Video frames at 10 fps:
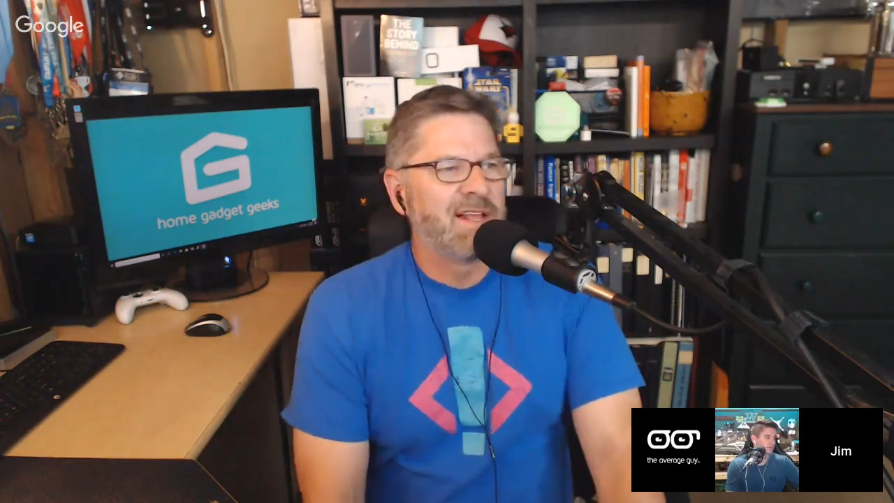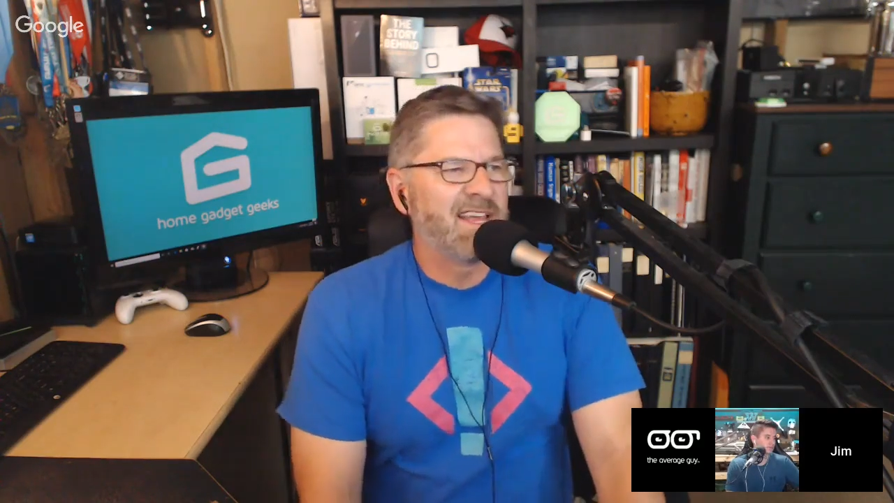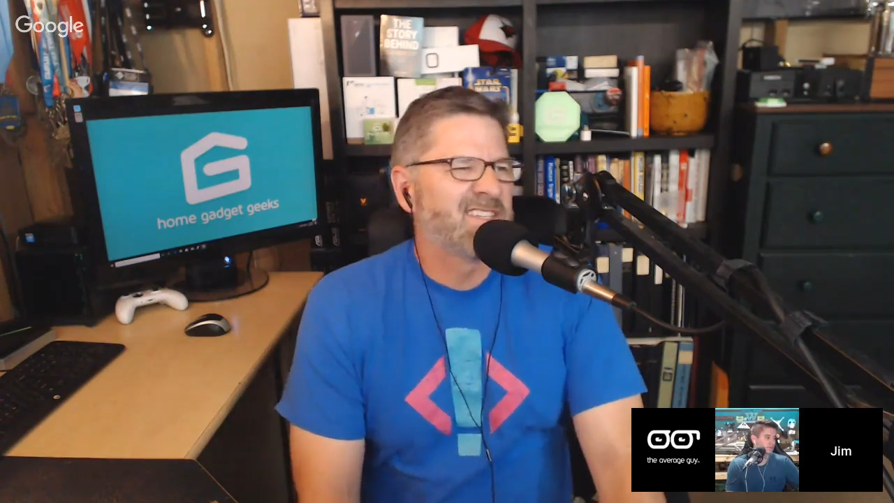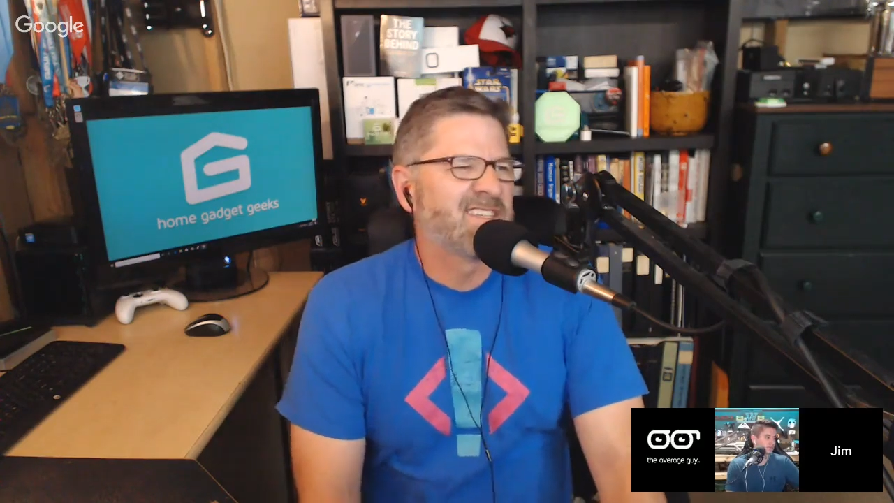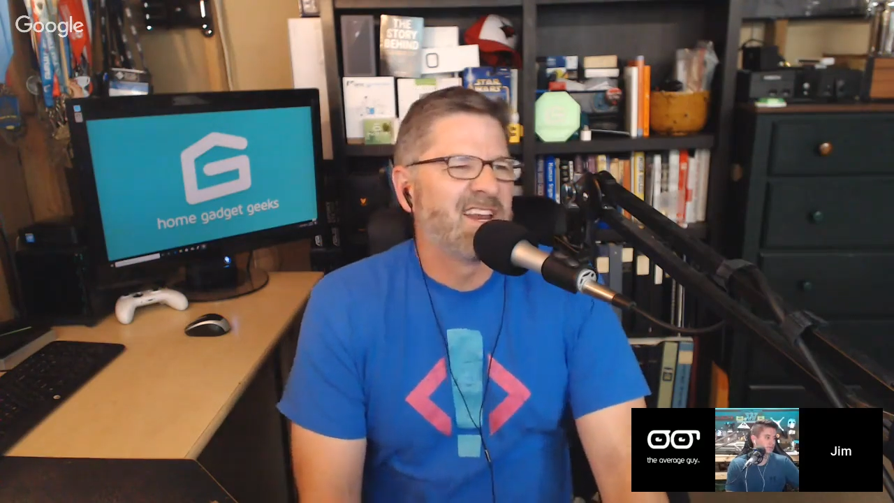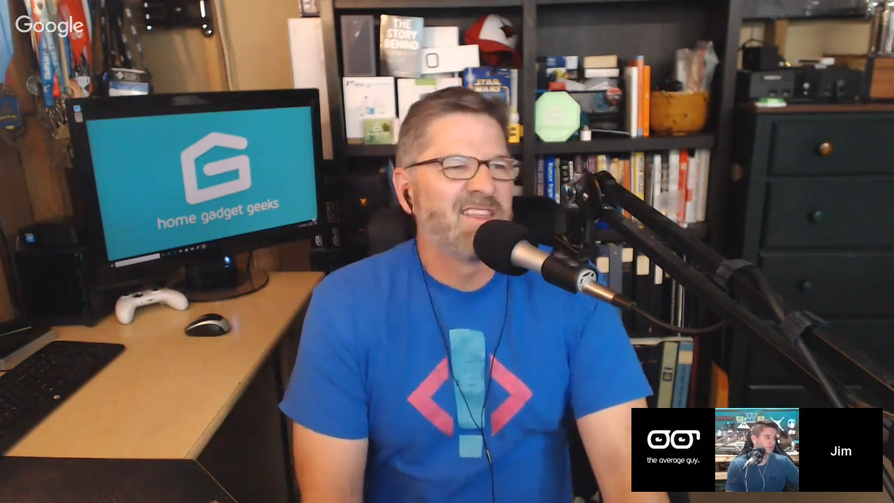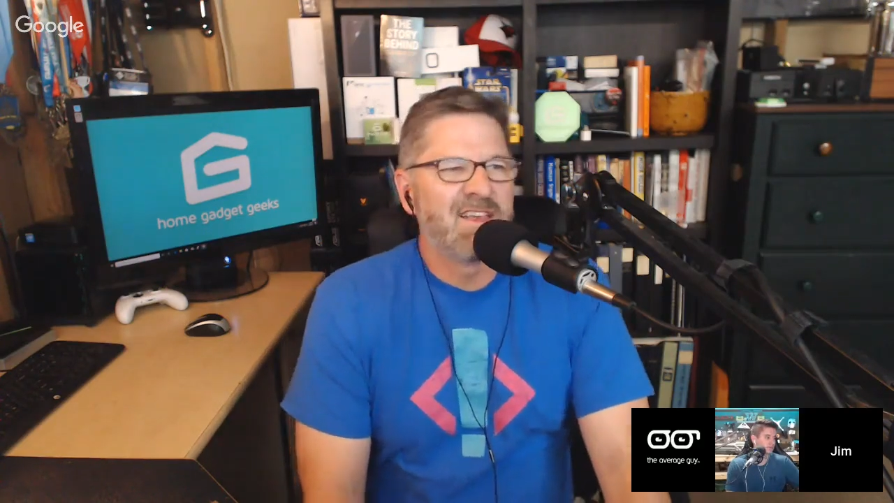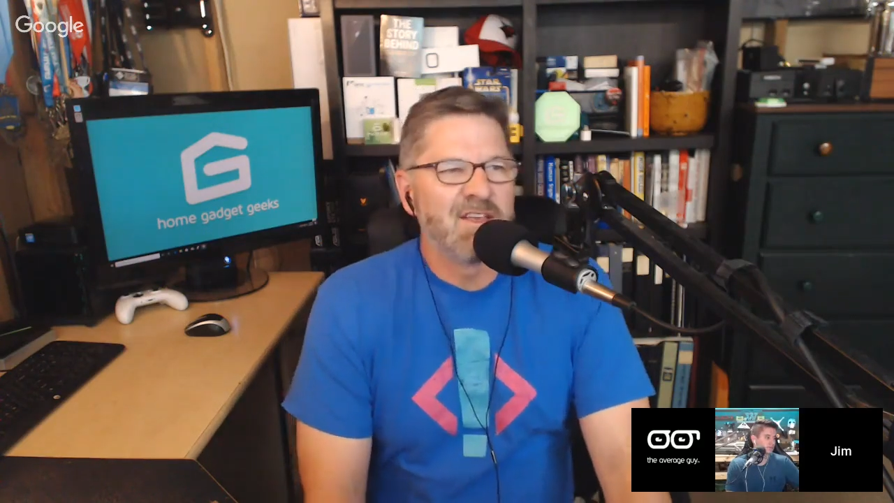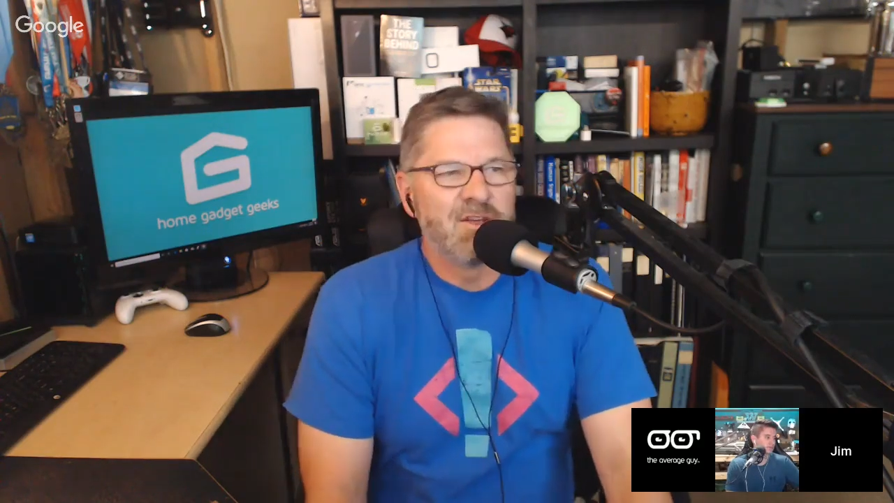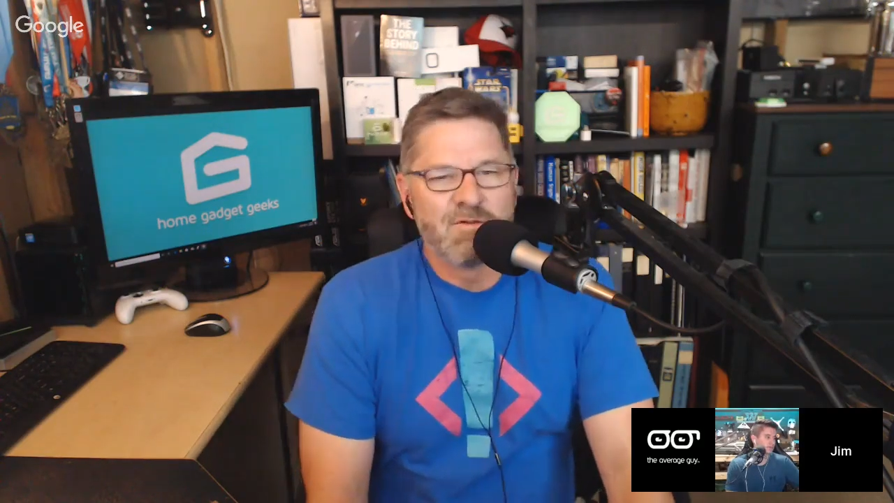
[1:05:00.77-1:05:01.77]
Like I said, I
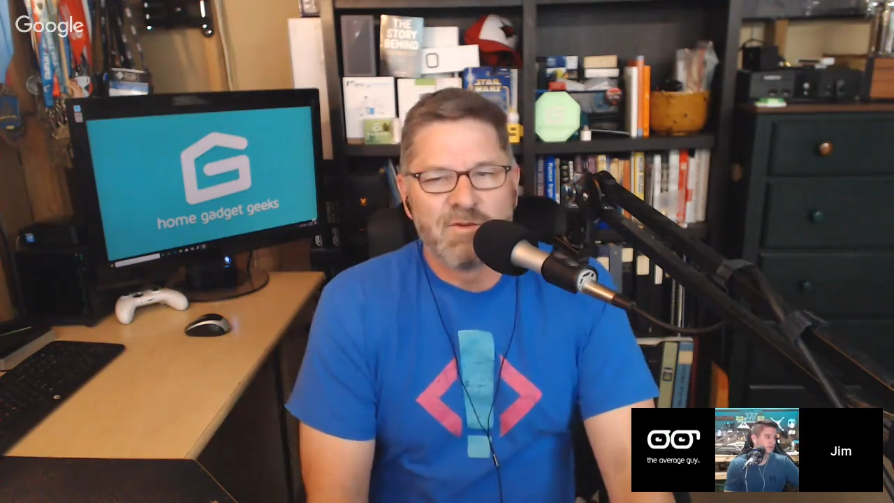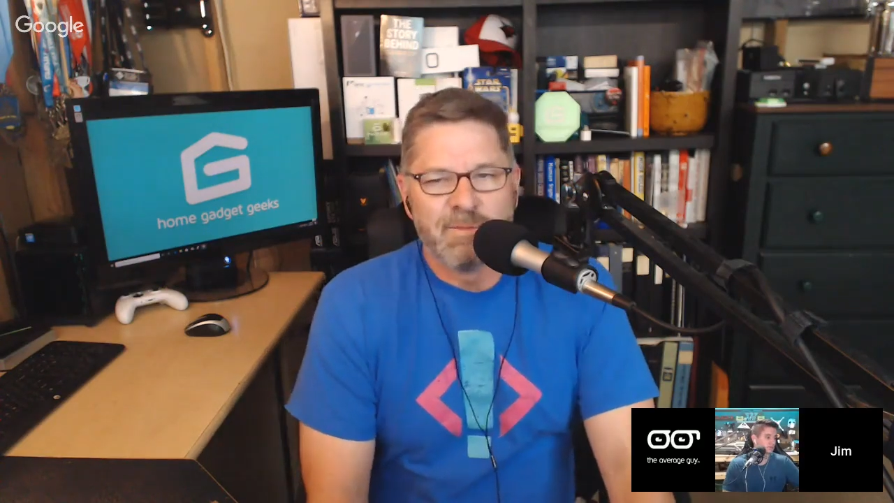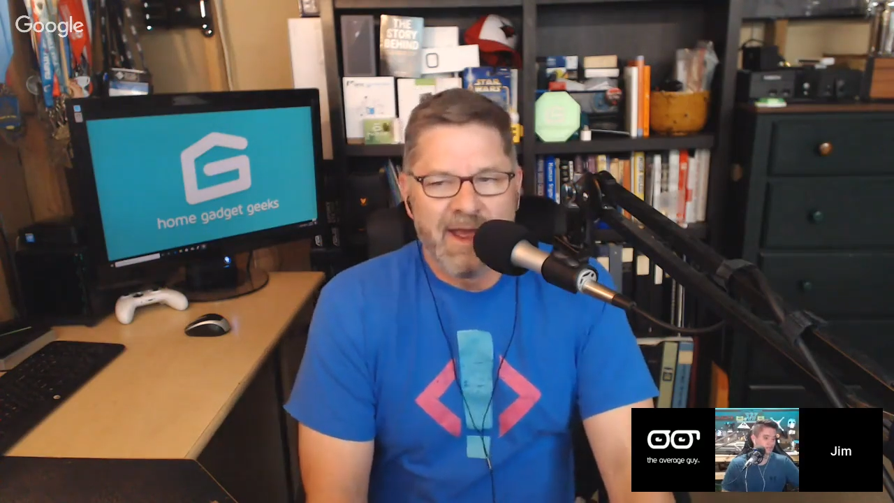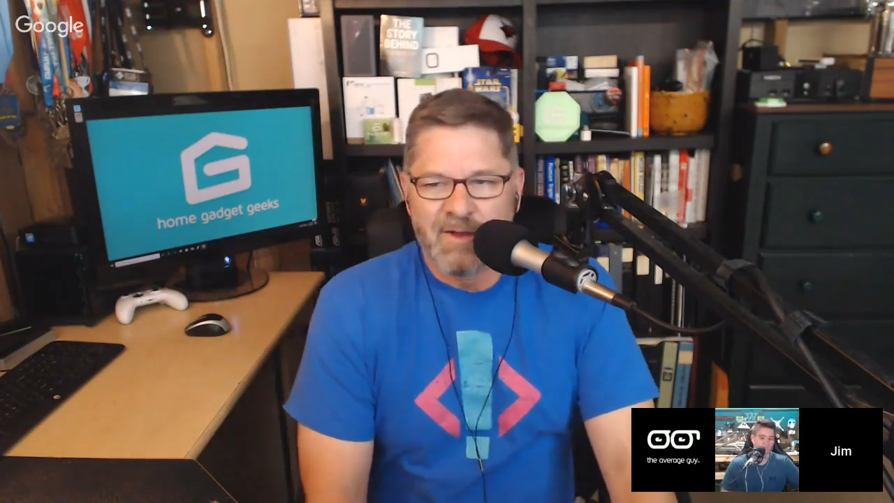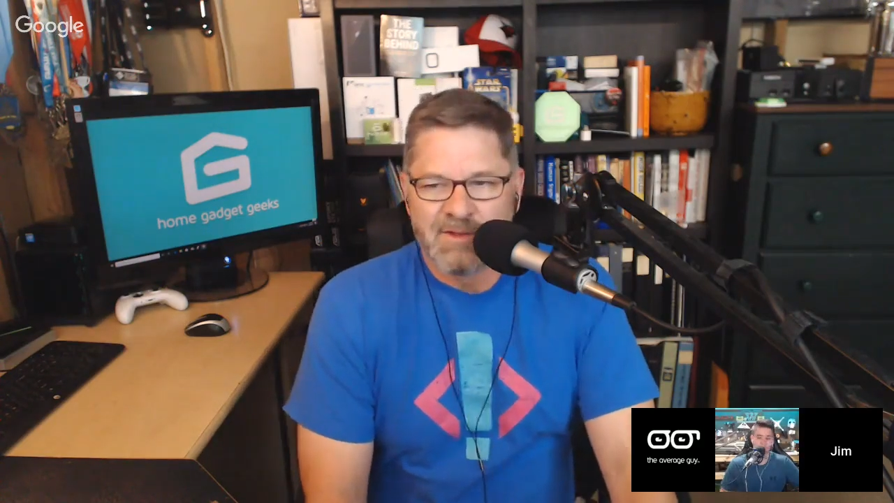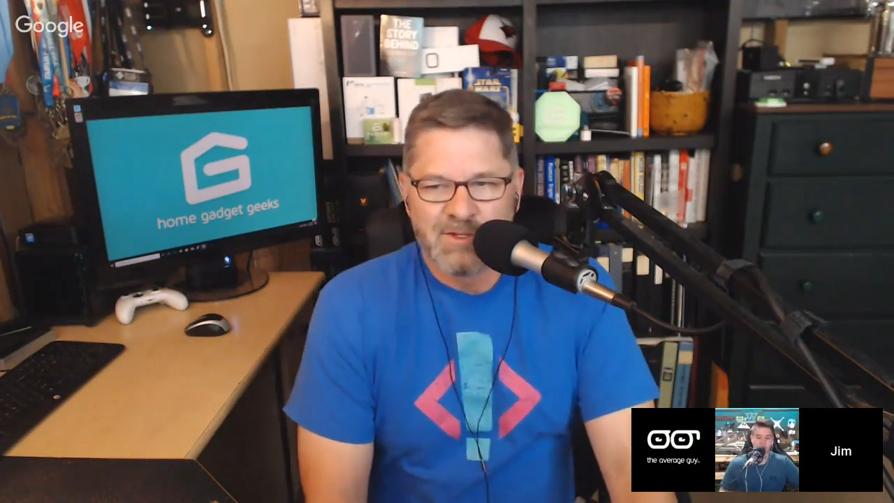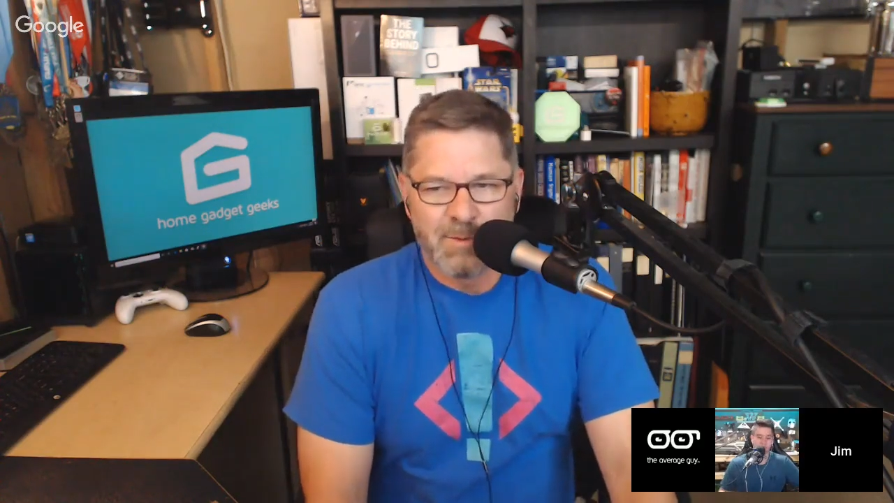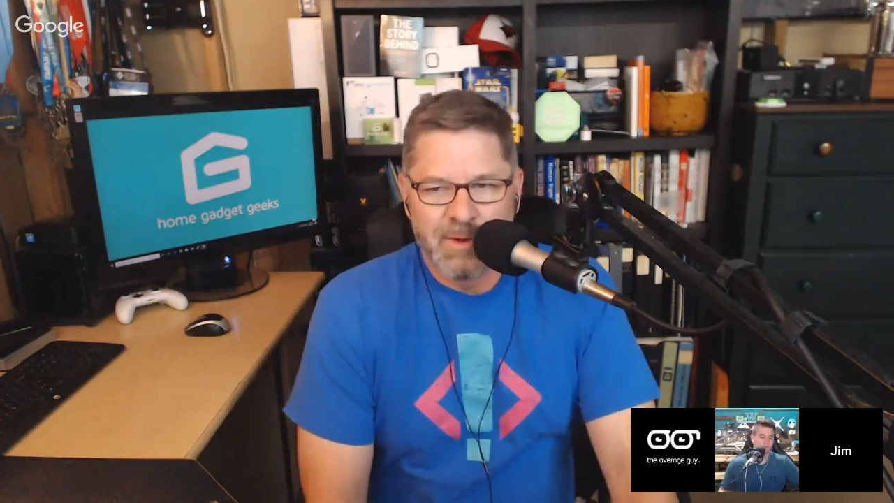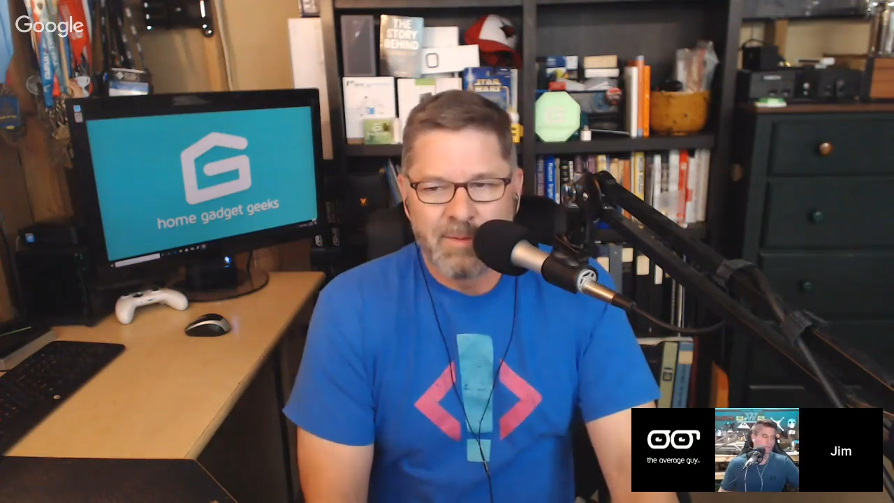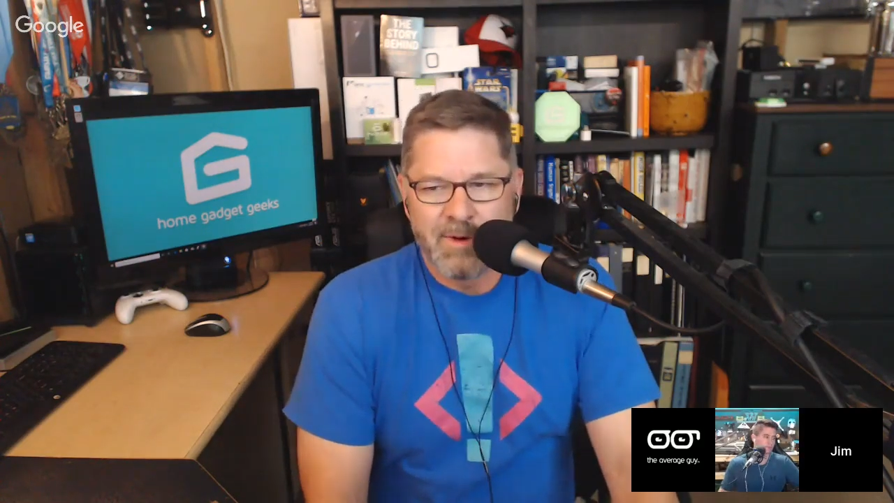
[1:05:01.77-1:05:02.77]
think a year from now, this
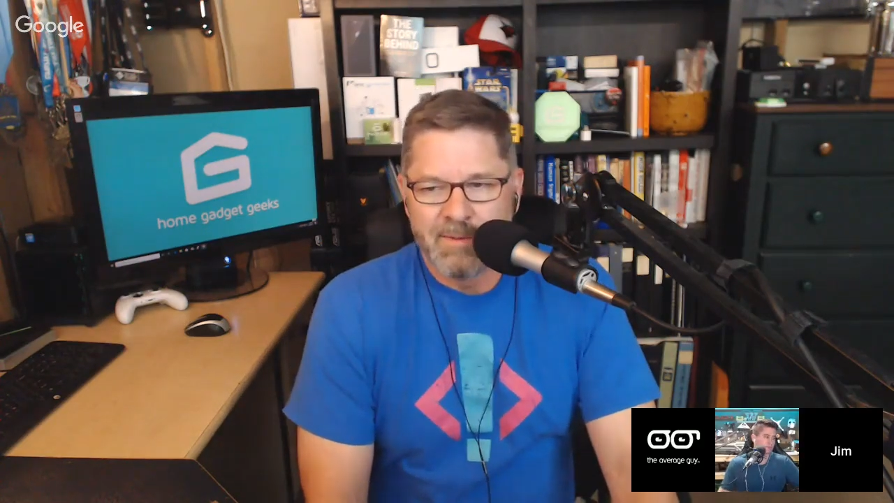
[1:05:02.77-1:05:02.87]
will pretty